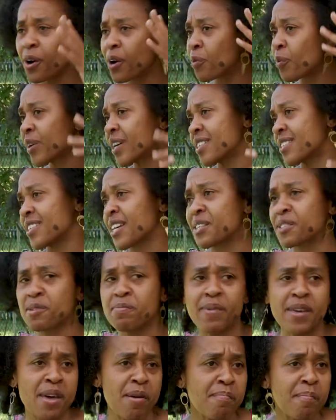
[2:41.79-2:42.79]
or what it's like
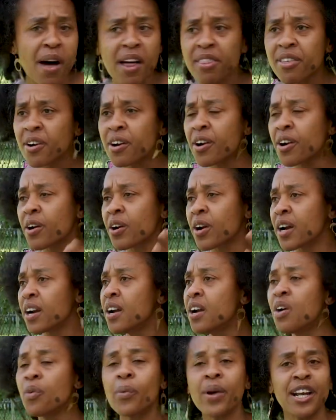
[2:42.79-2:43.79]
to be a mother, or
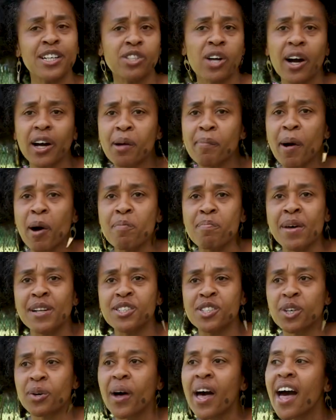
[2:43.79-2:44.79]
when I talk about
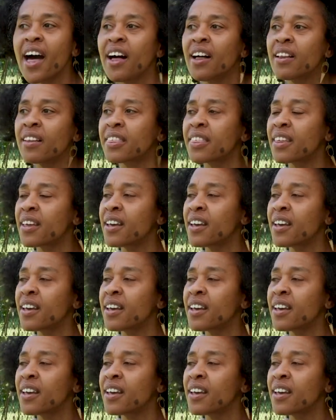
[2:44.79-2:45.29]
mental health.